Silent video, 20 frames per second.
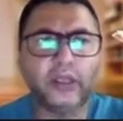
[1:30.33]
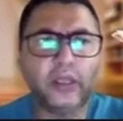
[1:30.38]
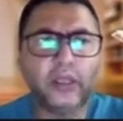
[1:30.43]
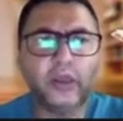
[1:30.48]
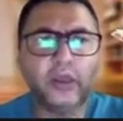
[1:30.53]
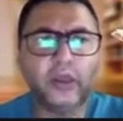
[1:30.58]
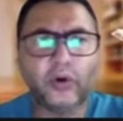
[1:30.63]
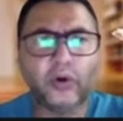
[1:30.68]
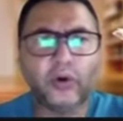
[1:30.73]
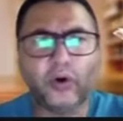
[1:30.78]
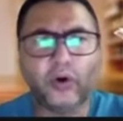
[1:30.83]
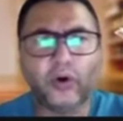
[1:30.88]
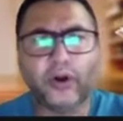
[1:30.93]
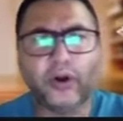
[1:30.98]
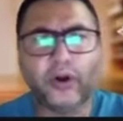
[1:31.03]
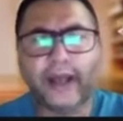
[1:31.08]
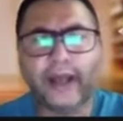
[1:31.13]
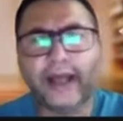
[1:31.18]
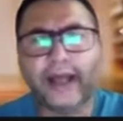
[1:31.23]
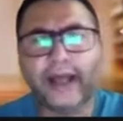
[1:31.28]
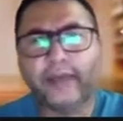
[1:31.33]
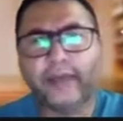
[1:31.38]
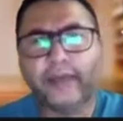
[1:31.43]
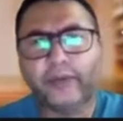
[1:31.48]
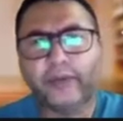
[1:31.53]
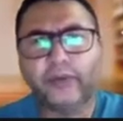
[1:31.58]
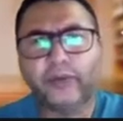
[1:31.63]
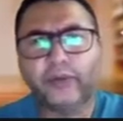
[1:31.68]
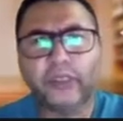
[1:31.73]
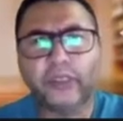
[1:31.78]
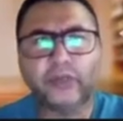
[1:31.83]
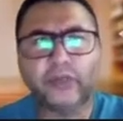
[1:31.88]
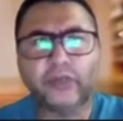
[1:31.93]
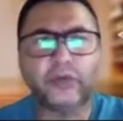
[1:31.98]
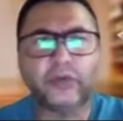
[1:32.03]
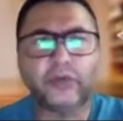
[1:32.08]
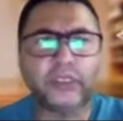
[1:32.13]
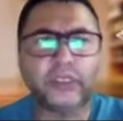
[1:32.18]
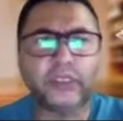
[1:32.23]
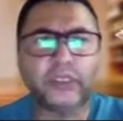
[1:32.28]
or app you need to
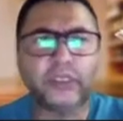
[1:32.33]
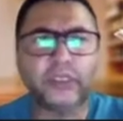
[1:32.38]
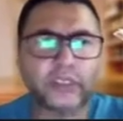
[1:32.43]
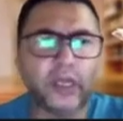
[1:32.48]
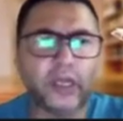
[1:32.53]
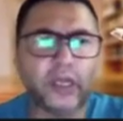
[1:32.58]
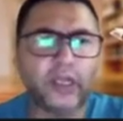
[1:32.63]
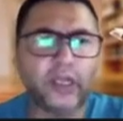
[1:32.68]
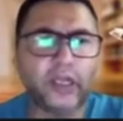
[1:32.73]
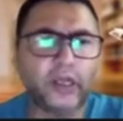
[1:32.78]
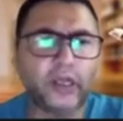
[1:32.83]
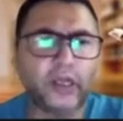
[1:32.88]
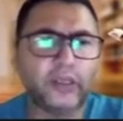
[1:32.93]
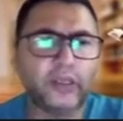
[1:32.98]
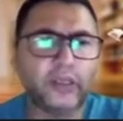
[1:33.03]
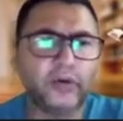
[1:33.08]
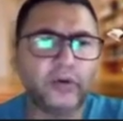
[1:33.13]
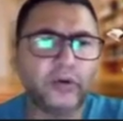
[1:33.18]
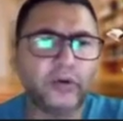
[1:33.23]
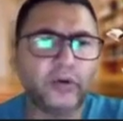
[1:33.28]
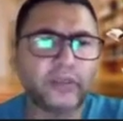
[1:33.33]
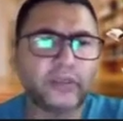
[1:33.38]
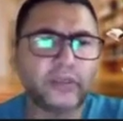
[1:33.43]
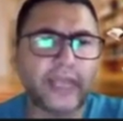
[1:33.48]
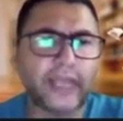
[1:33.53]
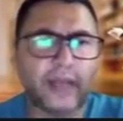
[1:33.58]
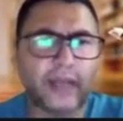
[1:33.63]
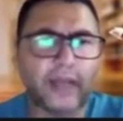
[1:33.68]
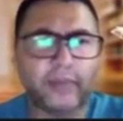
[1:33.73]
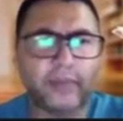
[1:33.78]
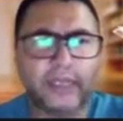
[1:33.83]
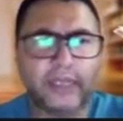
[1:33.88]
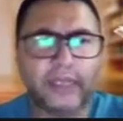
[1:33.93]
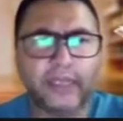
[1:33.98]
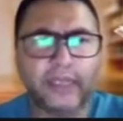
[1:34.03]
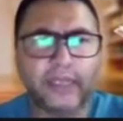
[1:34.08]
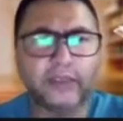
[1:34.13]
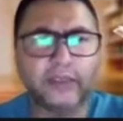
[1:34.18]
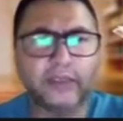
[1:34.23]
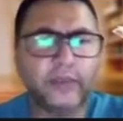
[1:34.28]
install on your tablet
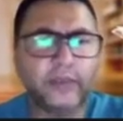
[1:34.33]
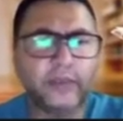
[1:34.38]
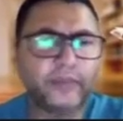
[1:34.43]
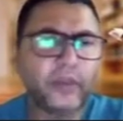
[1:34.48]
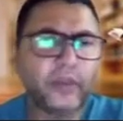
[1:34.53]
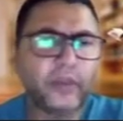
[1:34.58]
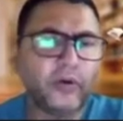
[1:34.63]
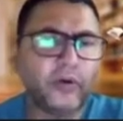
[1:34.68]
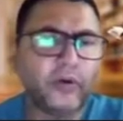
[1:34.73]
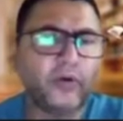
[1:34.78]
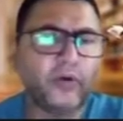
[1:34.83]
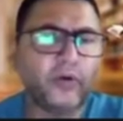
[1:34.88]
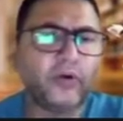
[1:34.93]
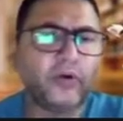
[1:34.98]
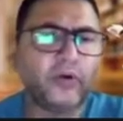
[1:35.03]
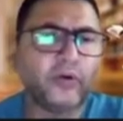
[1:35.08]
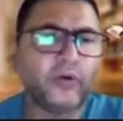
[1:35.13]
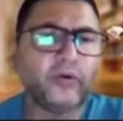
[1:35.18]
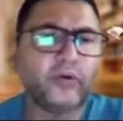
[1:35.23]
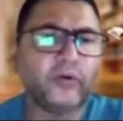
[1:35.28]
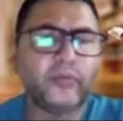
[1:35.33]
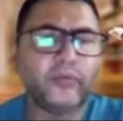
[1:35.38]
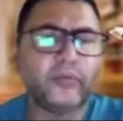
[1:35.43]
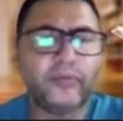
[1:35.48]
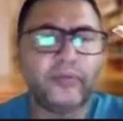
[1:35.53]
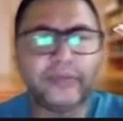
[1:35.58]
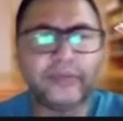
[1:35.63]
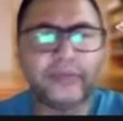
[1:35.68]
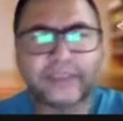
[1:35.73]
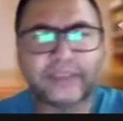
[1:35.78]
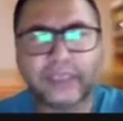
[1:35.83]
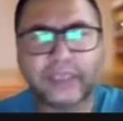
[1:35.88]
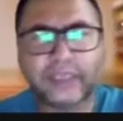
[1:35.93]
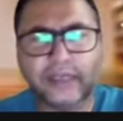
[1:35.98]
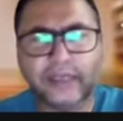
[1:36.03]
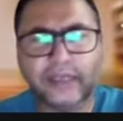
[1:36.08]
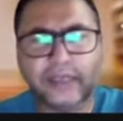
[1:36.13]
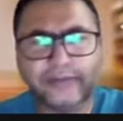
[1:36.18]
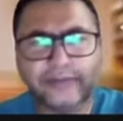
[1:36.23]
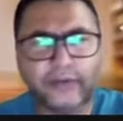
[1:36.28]
or cell
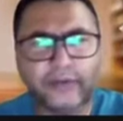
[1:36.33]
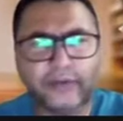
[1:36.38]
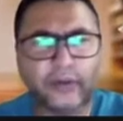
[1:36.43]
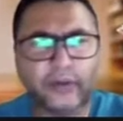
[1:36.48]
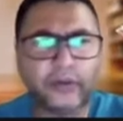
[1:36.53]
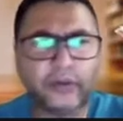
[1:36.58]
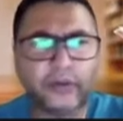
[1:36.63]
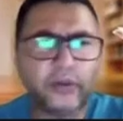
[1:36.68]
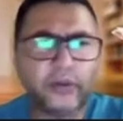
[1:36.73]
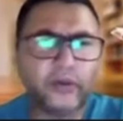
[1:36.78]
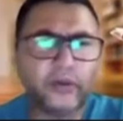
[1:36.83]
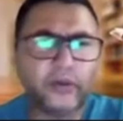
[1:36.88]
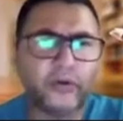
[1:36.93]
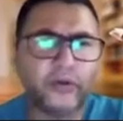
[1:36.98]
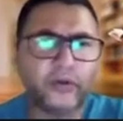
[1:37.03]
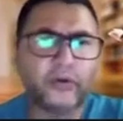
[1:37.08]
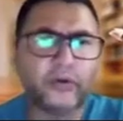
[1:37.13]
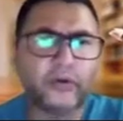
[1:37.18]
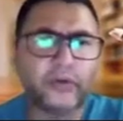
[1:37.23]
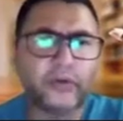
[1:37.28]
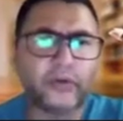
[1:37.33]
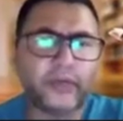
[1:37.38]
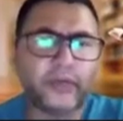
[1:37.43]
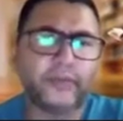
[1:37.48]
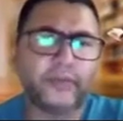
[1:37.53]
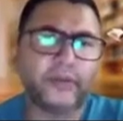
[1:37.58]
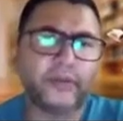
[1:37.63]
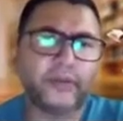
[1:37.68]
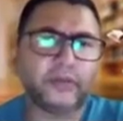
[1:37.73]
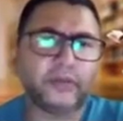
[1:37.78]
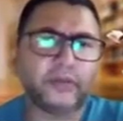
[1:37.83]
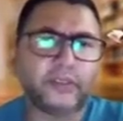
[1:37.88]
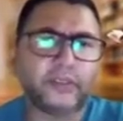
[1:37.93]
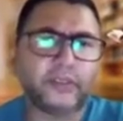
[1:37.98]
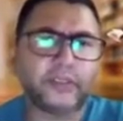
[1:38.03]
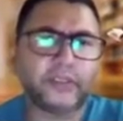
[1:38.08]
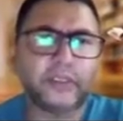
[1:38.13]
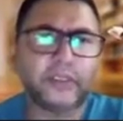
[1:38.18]
phone or computers.